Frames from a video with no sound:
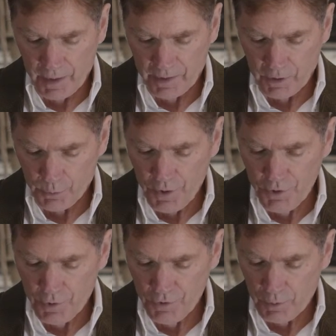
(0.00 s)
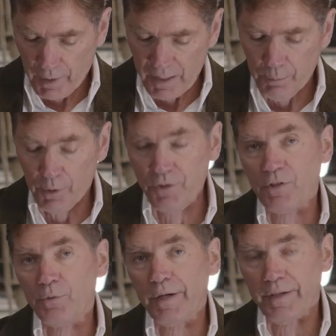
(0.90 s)
and the research and many books
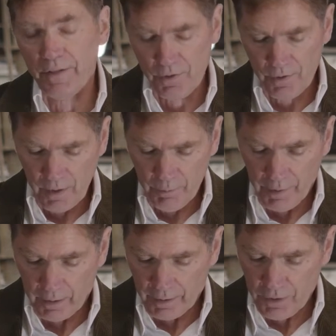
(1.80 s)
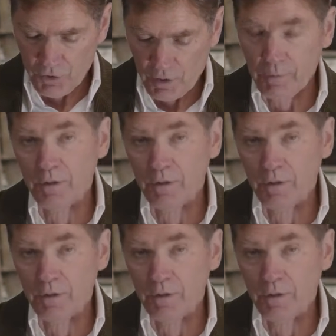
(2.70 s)
and writings by the late Jim